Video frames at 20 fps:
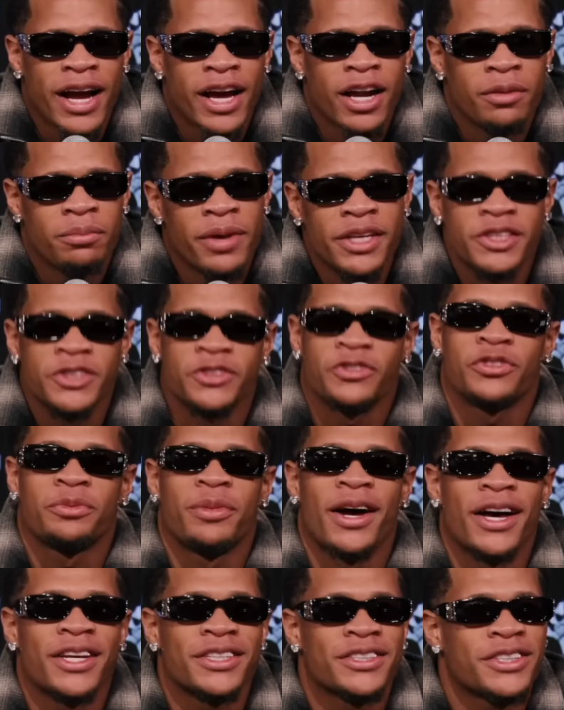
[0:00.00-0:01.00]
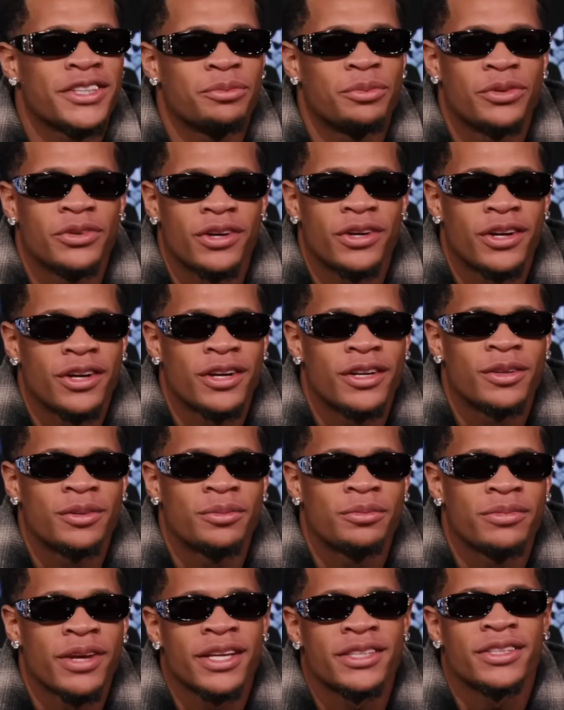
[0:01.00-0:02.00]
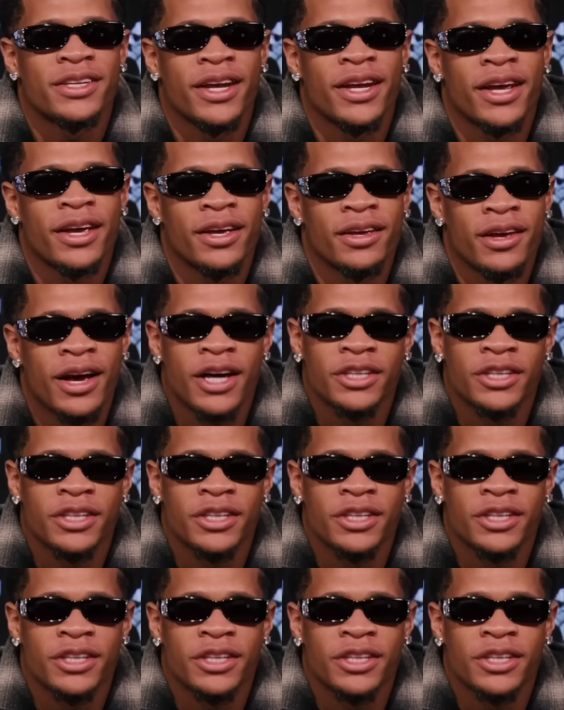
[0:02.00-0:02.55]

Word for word: I got a message from Oscar um, yesterday,